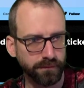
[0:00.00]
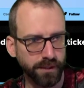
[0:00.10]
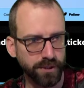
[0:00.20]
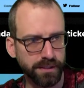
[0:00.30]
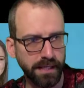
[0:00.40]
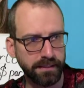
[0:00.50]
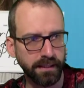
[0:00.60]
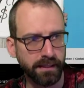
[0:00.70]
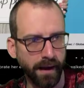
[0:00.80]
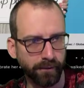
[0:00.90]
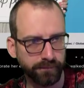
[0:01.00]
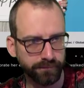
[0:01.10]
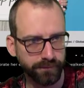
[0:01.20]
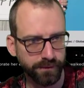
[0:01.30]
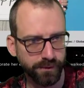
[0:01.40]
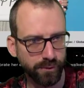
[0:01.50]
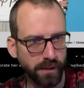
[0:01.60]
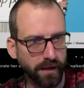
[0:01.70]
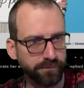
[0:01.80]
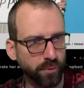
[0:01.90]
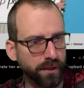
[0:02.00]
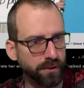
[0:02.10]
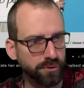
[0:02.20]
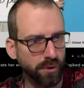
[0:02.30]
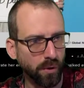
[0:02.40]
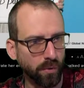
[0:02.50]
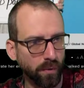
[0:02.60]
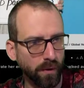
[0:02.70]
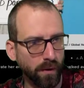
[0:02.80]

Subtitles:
She's 18 now. She was alive 20 years ago